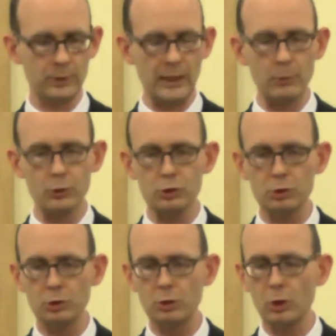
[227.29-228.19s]
He was
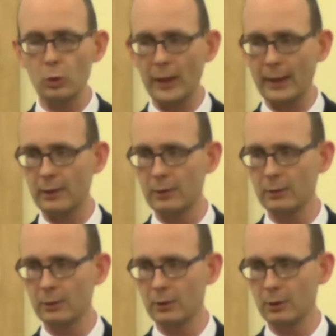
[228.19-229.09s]
too
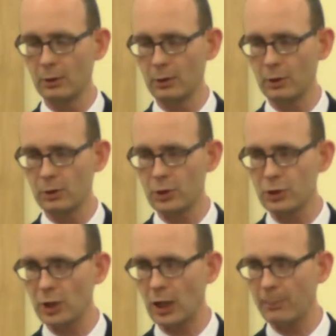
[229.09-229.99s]
quick to
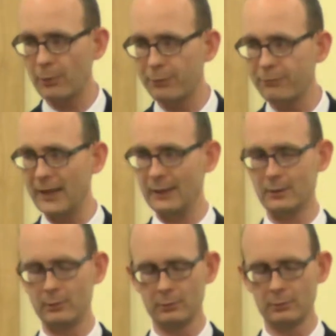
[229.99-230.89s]
stop the fight.